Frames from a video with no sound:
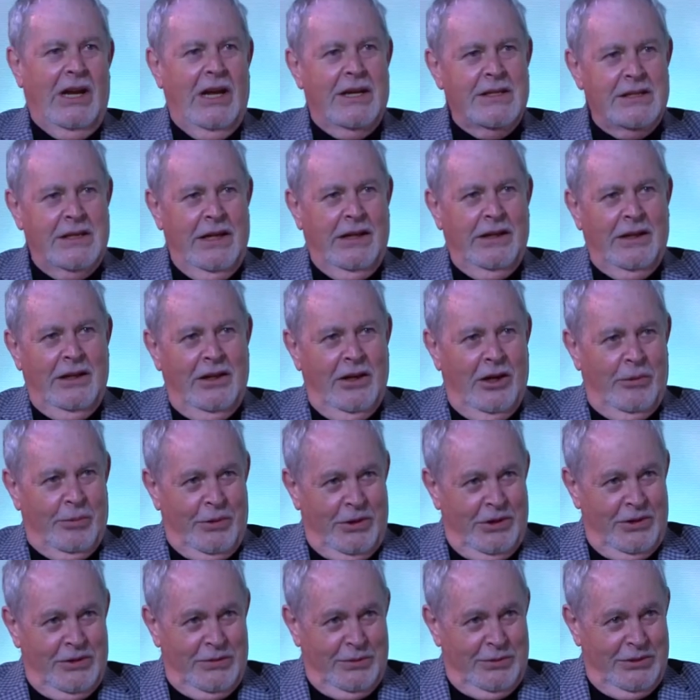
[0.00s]
last night in the
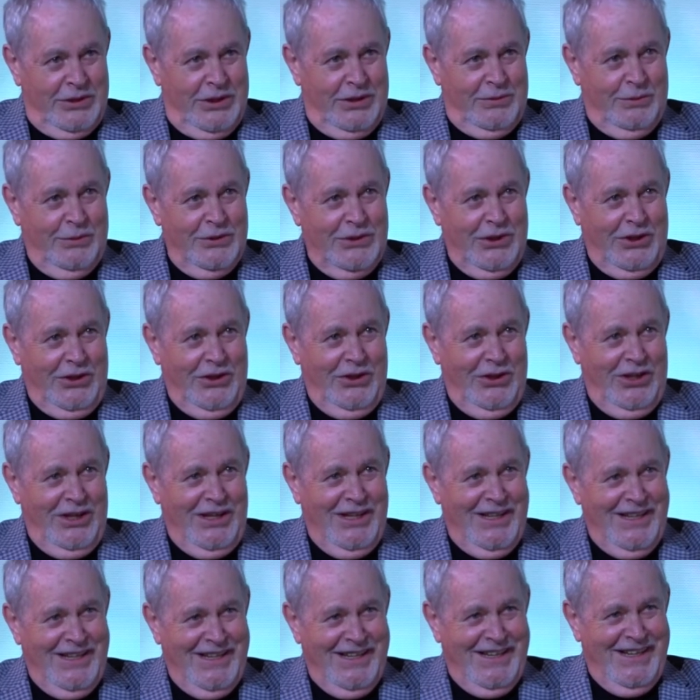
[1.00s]
Opera House. Was it, was it good?
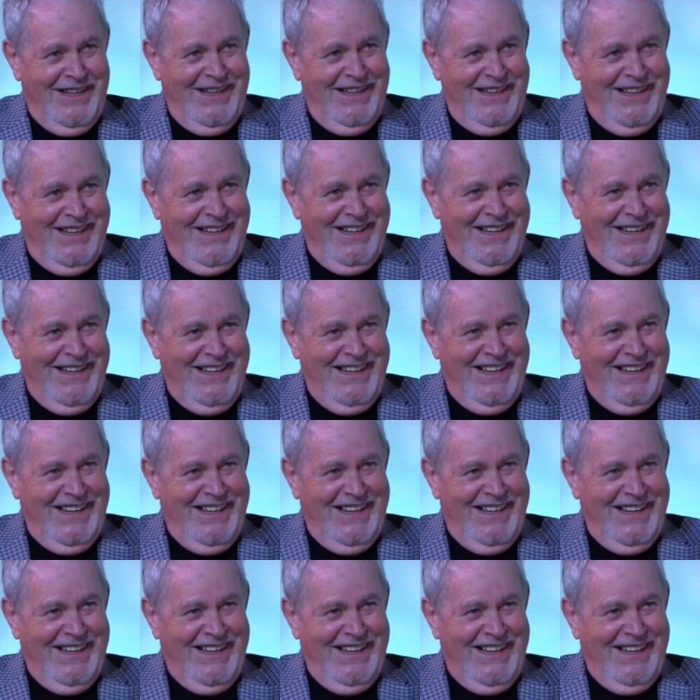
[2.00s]
I